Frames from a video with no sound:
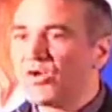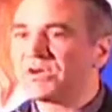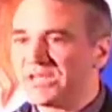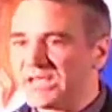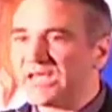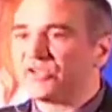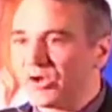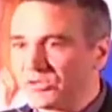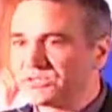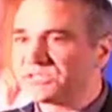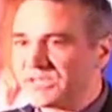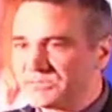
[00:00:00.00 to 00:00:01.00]
it is
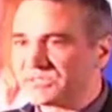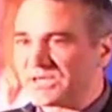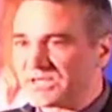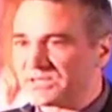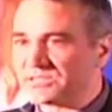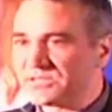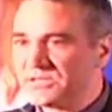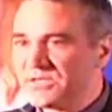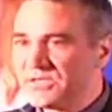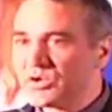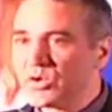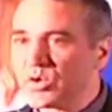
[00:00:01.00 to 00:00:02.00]
already adult stem
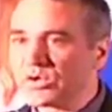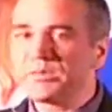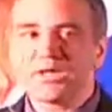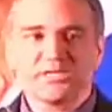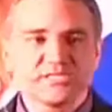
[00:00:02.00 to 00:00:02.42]
cells.